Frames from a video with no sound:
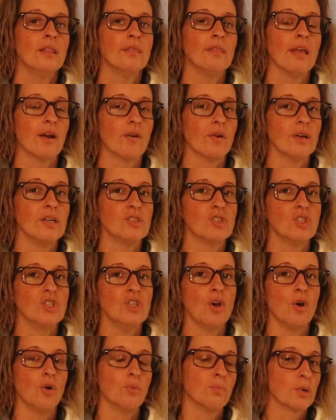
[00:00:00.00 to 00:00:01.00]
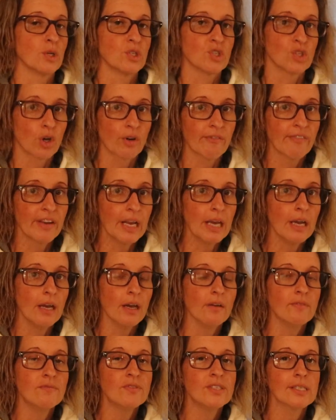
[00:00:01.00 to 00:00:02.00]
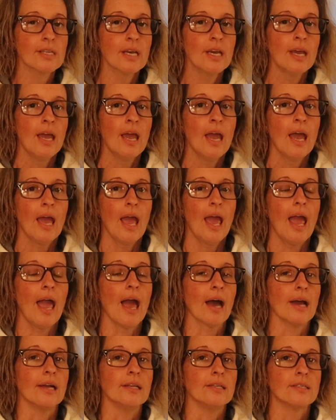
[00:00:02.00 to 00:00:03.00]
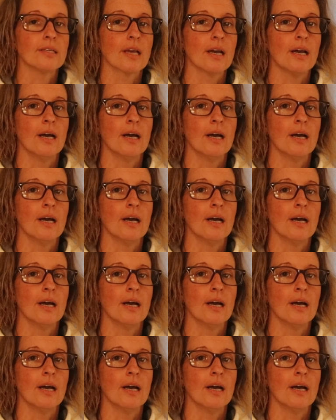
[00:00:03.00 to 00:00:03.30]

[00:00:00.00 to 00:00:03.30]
there is no preservatives, and